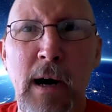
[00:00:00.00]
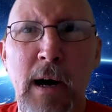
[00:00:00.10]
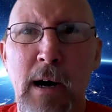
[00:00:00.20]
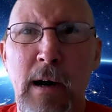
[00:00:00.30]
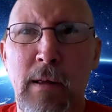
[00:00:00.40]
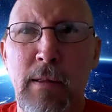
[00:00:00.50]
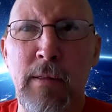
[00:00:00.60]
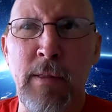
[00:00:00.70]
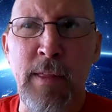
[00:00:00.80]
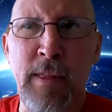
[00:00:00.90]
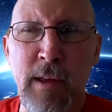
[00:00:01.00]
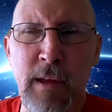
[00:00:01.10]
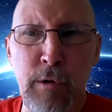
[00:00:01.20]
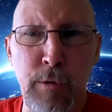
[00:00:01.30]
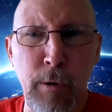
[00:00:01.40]
uh,
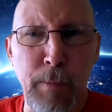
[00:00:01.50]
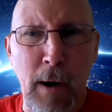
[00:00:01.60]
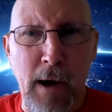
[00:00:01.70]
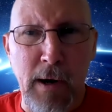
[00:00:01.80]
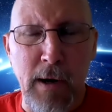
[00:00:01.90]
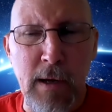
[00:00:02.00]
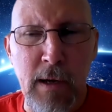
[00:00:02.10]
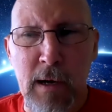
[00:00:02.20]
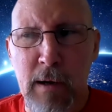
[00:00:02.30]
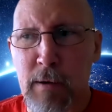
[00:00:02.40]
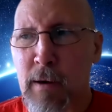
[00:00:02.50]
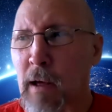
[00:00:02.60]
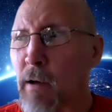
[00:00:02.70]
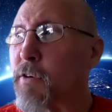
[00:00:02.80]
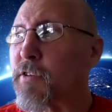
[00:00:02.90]
the Groupon.
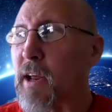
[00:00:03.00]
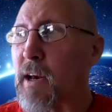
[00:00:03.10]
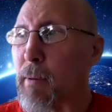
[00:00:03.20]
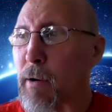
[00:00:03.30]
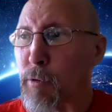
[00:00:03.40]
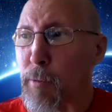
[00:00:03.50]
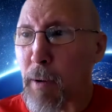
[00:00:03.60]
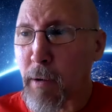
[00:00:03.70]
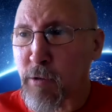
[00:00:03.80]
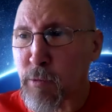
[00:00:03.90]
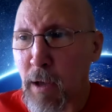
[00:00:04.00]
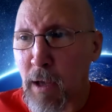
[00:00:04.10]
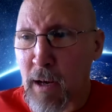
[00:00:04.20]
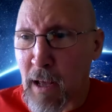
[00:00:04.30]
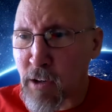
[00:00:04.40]
Uh, I understand about Groupon because
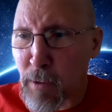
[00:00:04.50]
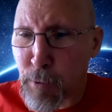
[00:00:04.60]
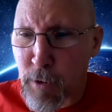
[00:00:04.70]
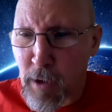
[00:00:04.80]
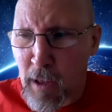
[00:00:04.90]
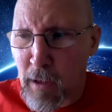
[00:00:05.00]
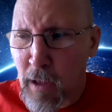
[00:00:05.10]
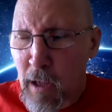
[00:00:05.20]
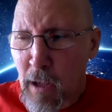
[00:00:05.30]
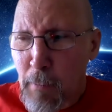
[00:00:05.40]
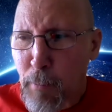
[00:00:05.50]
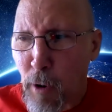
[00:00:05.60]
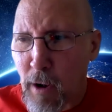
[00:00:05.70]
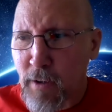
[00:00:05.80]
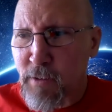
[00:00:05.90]
we have actually put a
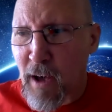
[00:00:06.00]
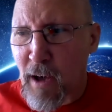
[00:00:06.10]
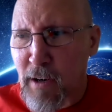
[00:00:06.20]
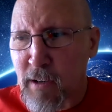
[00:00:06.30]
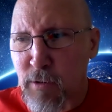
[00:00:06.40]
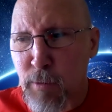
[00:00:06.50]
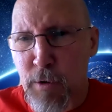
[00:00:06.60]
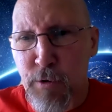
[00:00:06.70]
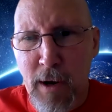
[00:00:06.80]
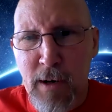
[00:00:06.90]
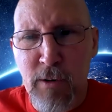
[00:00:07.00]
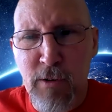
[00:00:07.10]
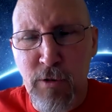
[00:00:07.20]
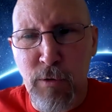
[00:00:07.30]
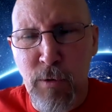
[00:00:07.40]
pause on it because we were trying
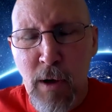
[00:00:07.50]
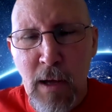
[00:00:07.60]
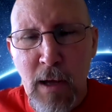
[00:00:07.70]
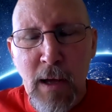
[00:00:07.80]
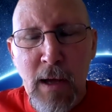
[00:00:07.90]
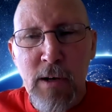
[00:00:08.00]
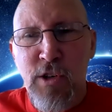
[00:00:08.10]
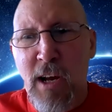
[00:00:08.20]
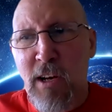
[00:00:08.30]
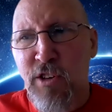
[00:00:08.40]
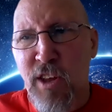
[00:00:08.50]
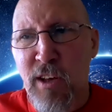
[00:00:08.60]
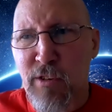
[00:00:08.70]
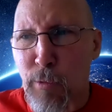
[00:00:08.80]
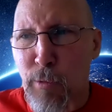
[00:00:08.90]
to change
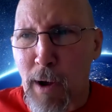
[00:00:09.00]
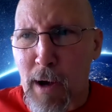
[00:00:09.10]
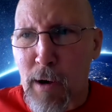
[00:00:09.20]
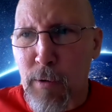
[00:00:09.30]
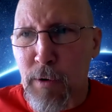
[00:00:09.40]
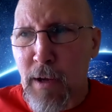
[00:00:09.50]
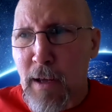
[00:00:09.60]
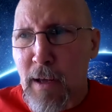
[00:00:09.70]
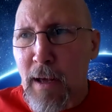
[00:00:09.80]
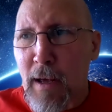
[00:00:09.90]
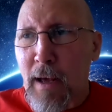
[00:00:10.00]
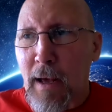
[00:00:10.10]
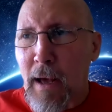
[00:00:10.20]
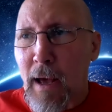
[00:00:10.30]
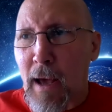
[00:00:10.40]
things around
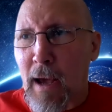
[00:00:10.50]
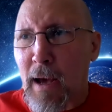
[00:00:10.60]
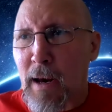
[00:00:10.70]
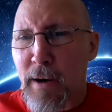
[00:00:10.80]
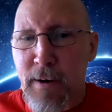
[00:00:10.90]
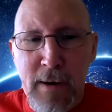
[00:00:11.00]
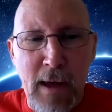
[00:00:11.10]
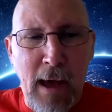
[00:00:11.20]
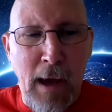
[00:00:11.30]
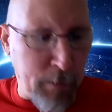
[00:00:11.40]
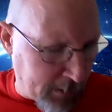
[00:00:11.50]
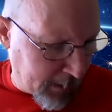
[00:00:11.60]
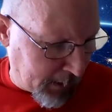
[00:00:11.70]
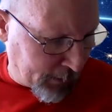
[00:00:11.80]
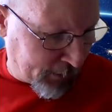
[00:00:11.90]
and I was a
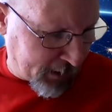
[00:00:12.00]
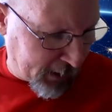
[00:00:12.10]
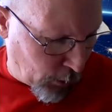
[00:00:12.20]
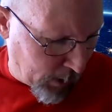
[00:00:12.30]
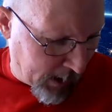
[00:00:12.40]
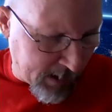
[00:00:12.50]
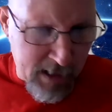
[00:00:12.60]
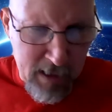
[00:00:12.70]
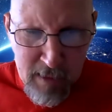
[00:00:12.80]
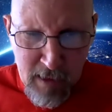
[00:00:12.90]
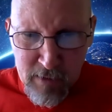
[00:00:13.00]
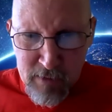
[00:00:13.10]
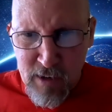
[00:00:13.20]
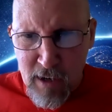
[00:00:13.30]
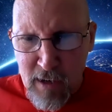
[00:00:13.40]
little slow at getting
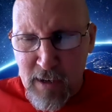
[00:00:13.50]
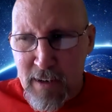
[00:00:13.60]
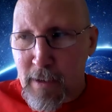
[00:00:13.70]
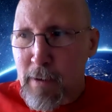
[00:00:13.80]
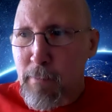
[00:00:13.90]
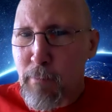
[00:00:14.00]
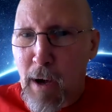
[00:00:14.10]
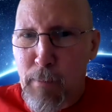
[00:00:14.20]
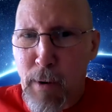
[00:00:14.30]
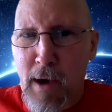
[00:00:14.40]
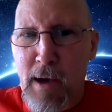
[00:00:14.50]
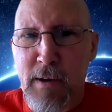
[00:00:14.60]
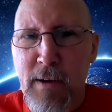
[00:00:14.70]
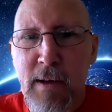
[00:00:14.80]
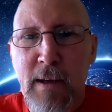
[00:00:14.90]
things done my bad.